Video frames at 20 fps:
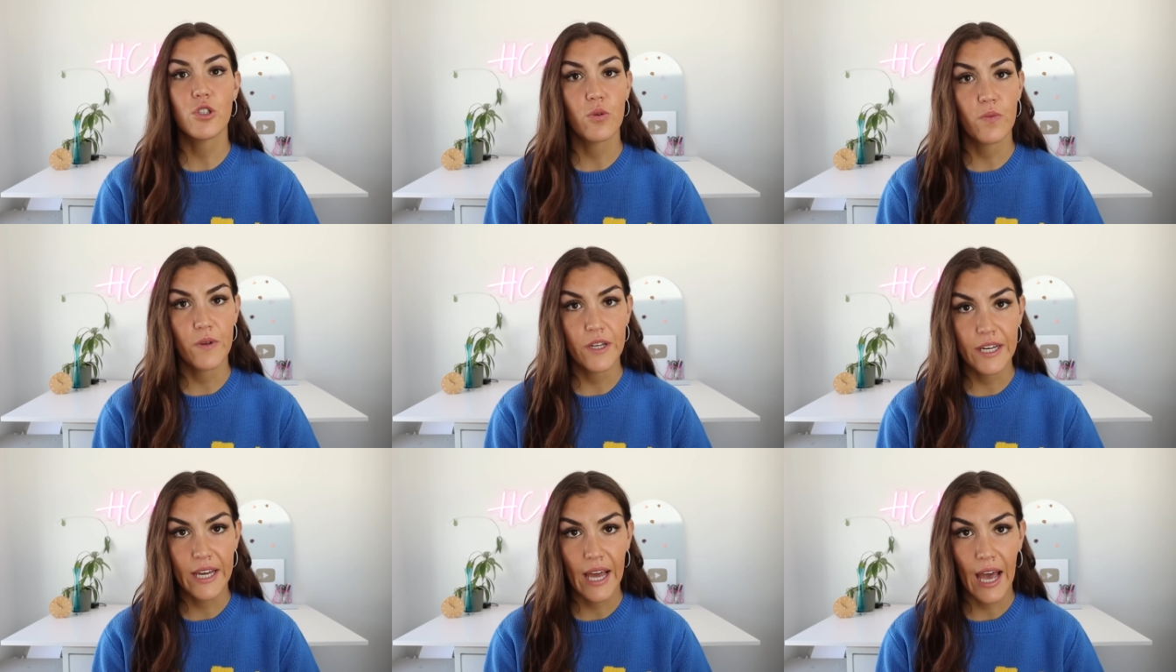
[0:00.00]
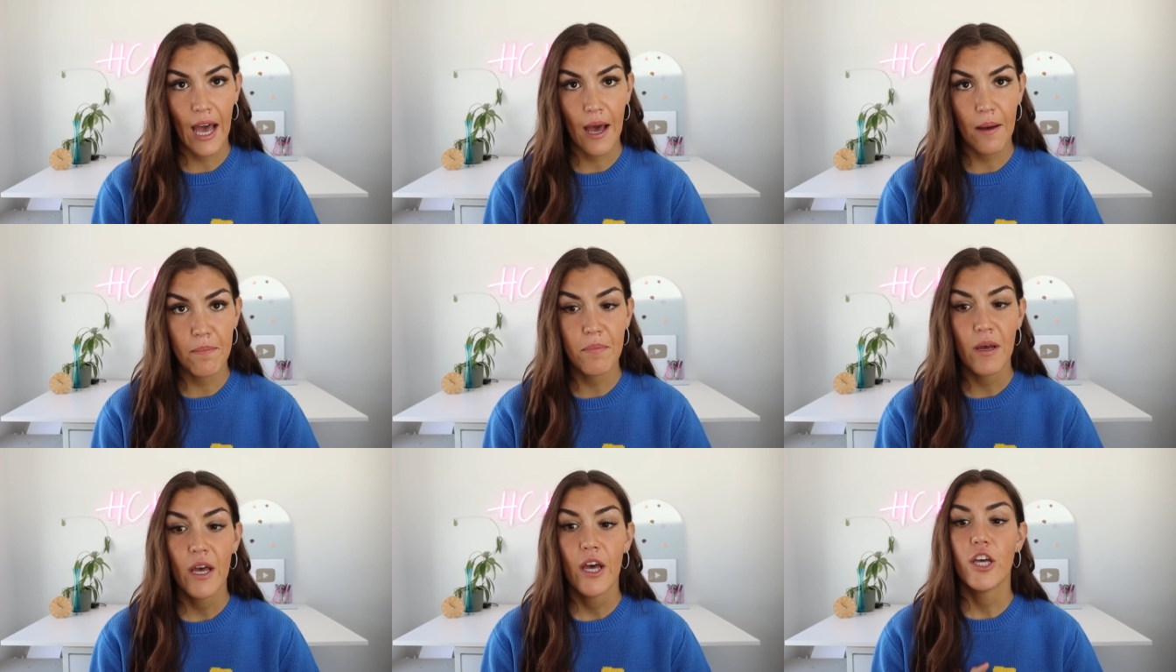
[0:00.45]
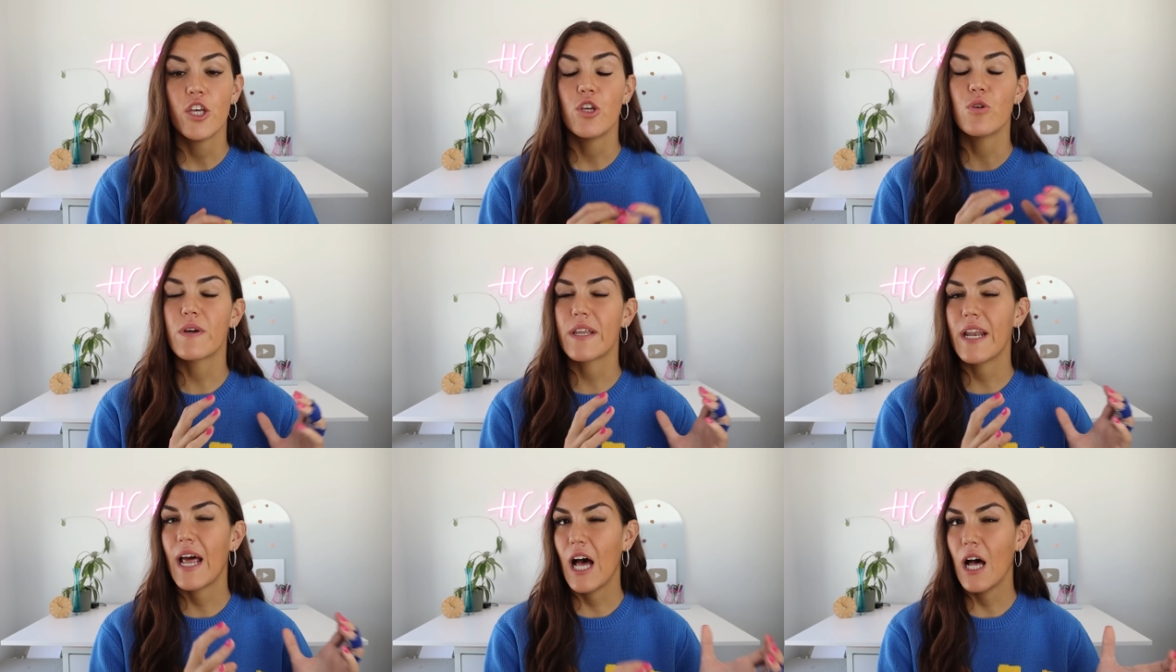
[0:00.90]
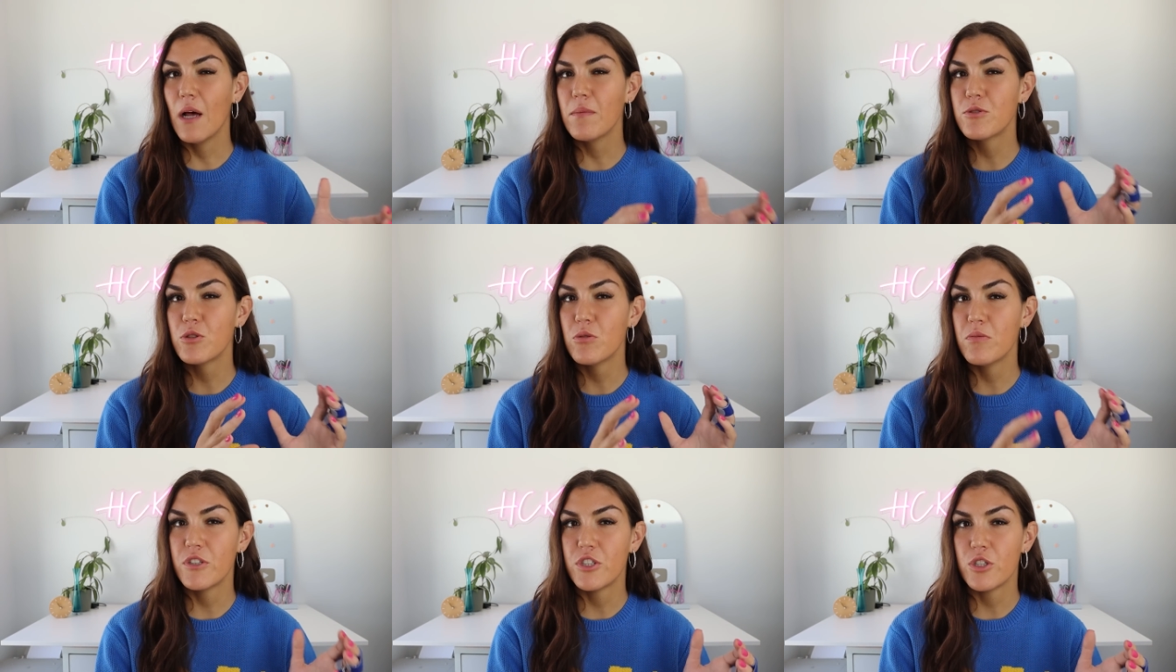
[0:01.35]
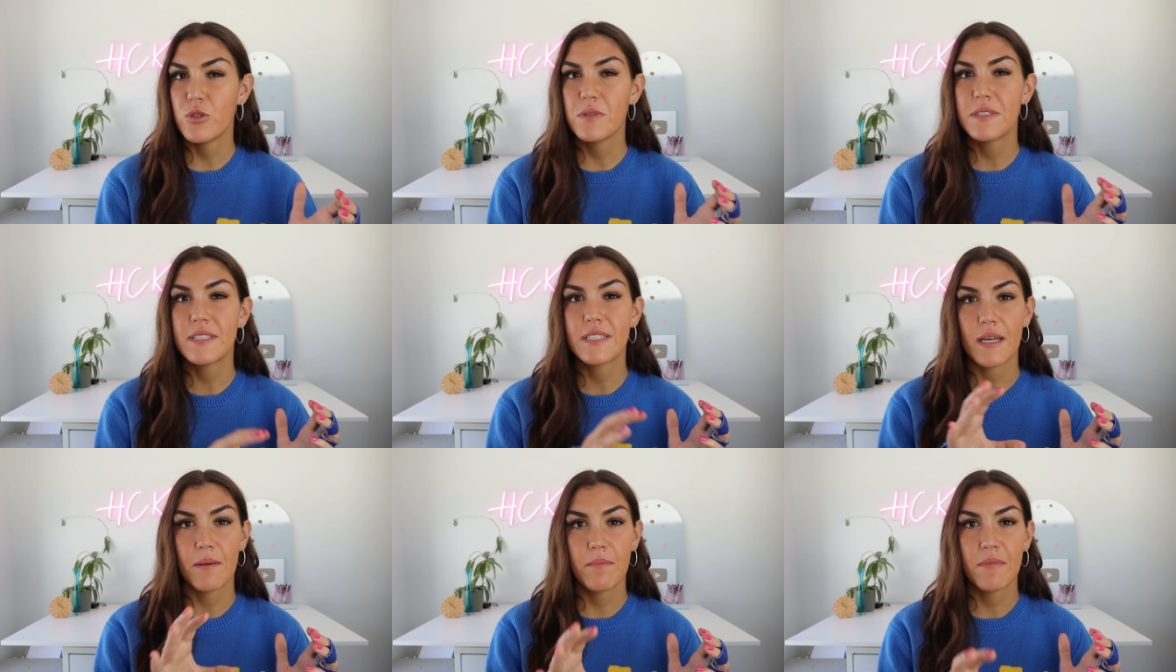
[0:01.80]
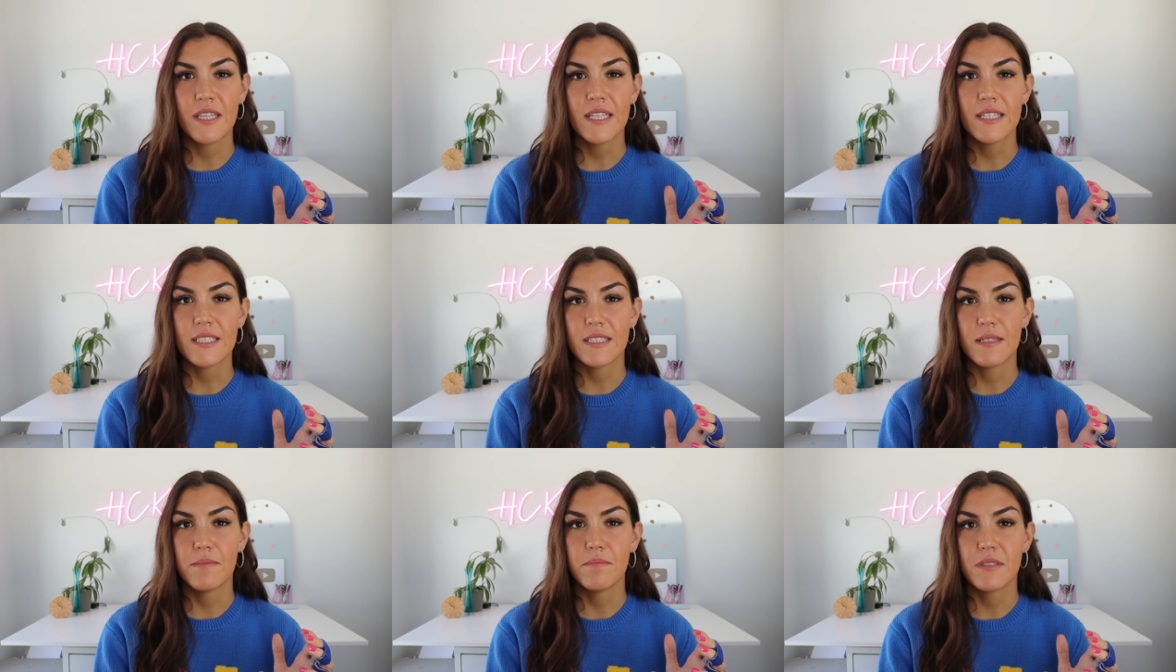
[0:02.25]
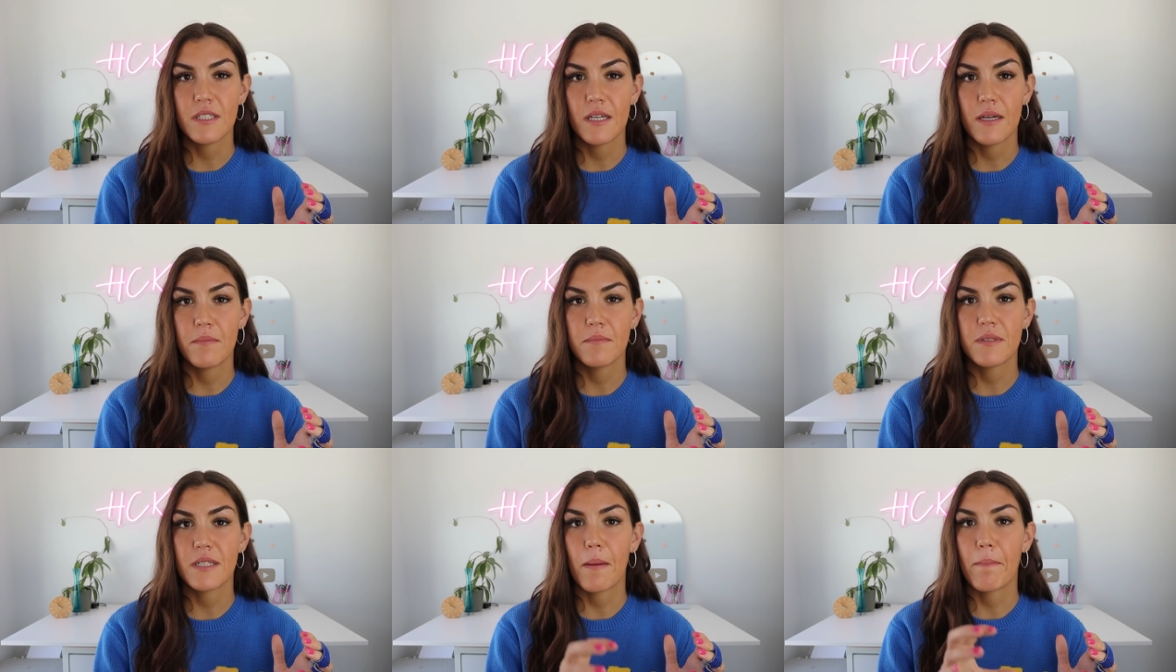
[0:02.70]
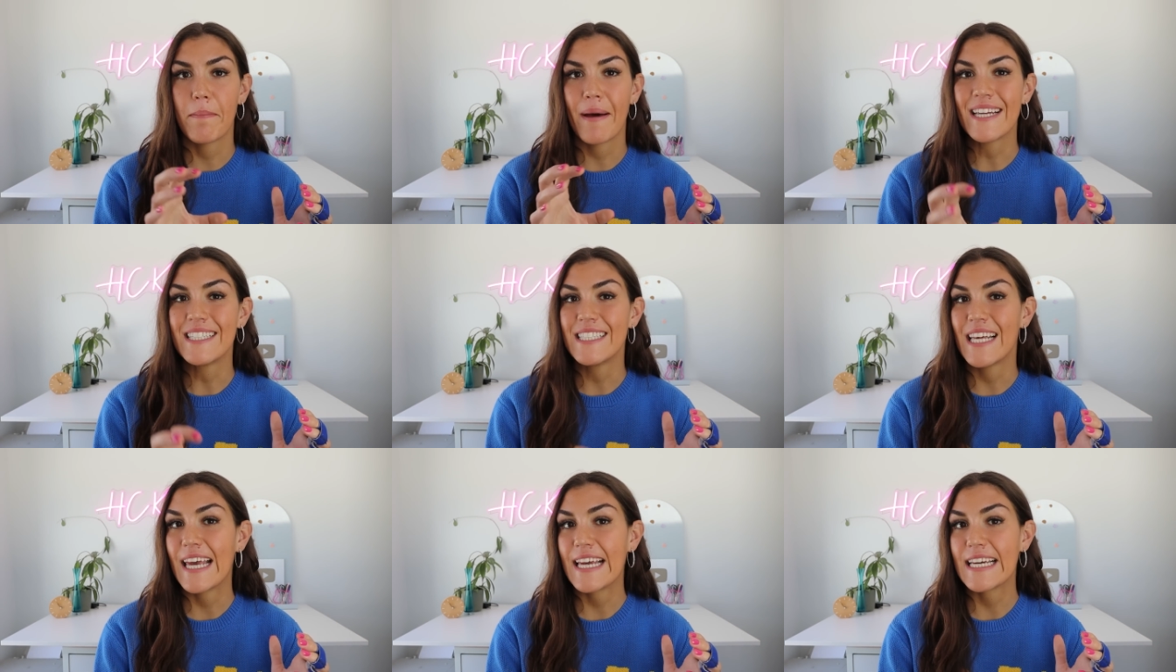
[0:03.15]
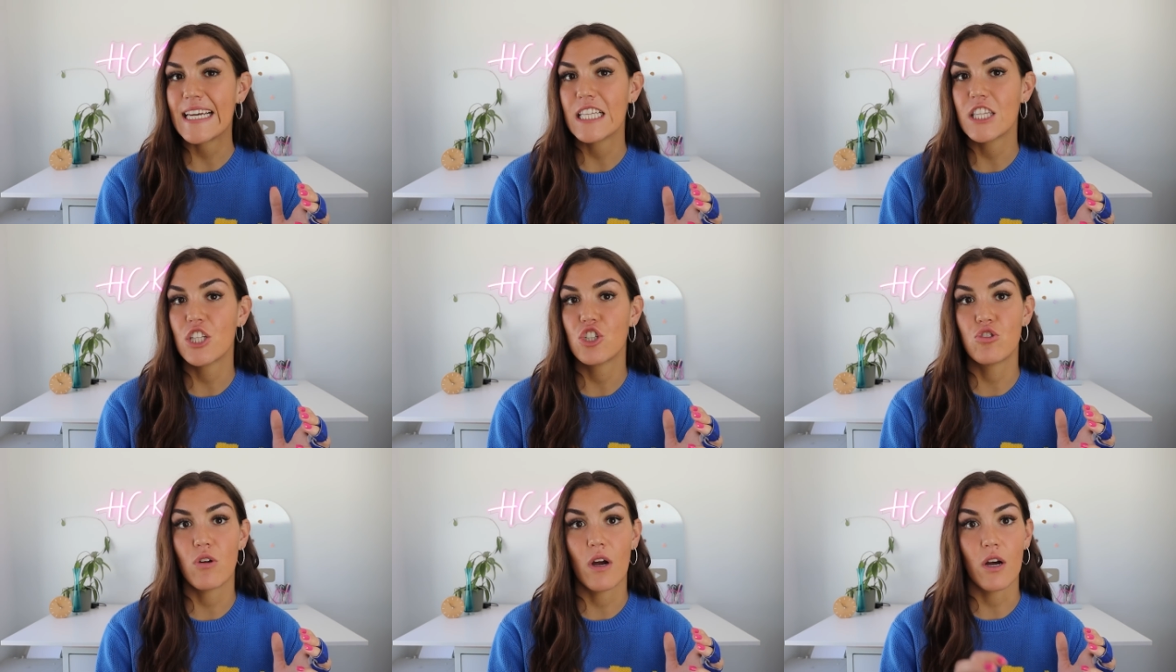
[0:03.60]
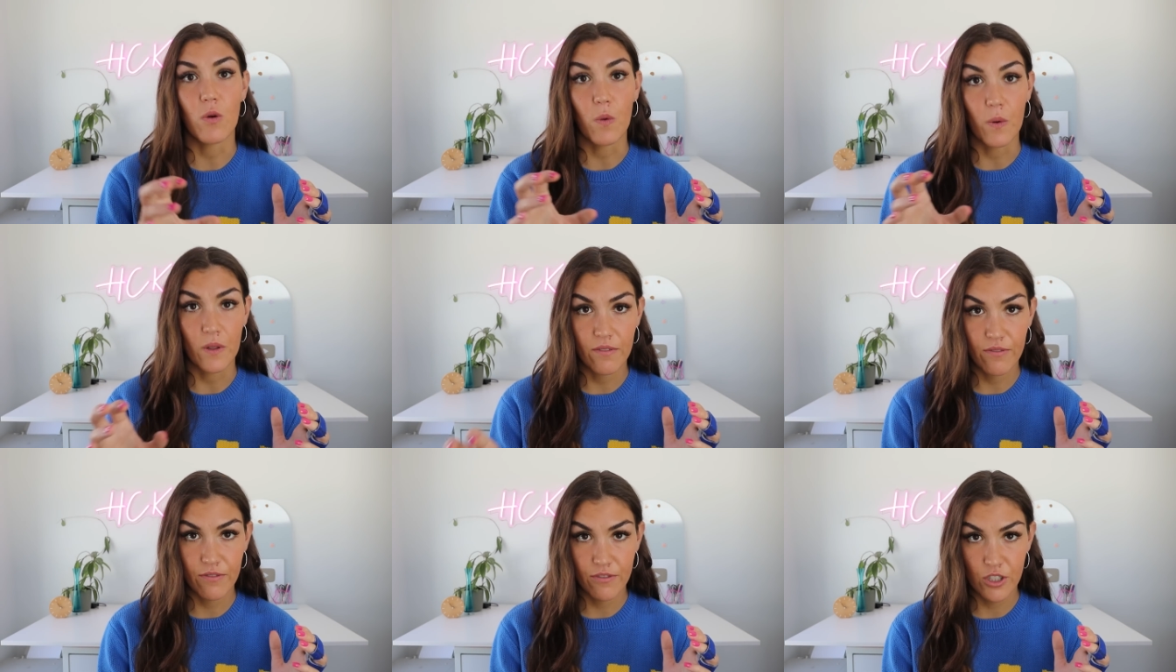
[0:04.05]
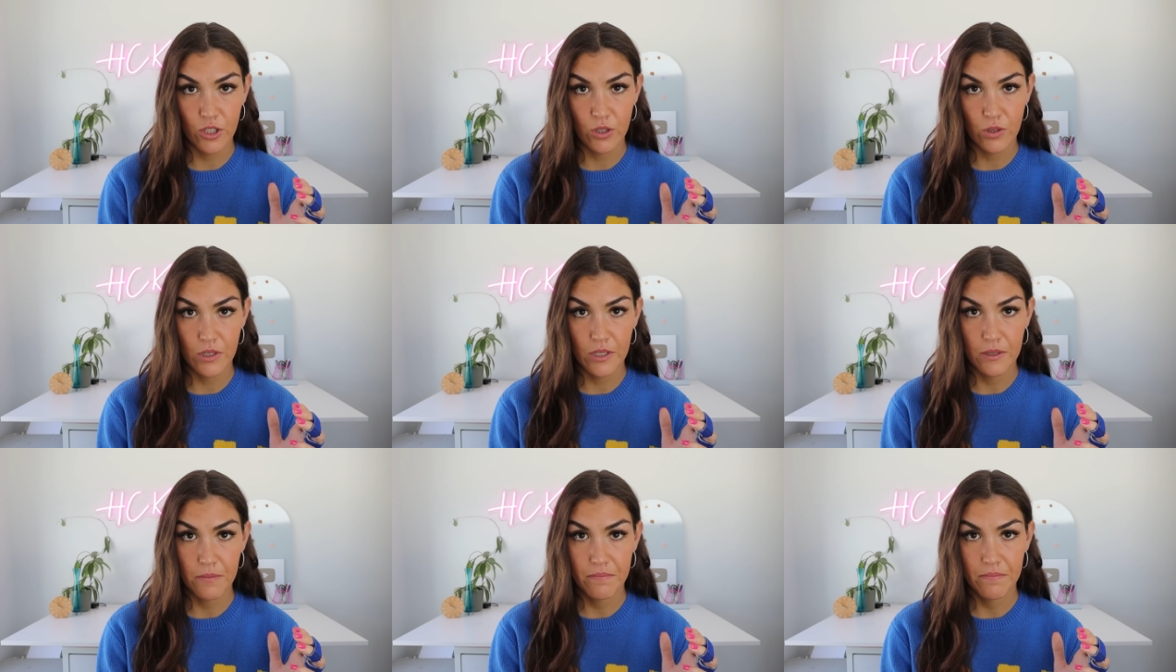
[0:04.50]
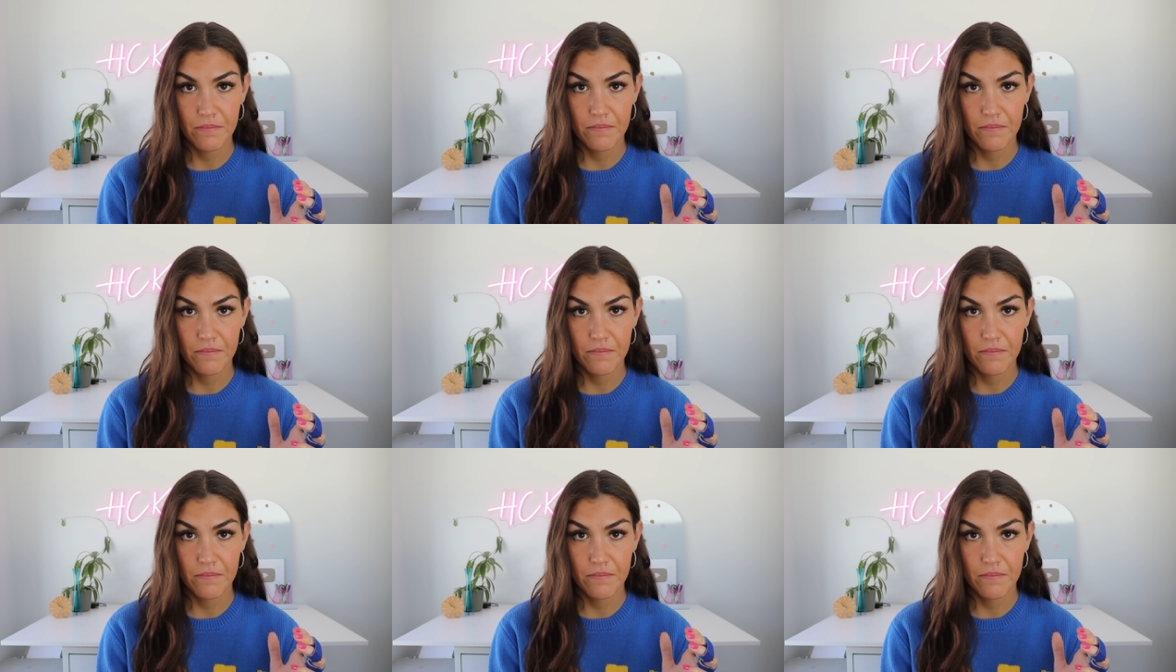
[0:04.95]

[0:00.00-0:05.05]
to recap, you can help to reduce some of these symptoms by taking the drug with food,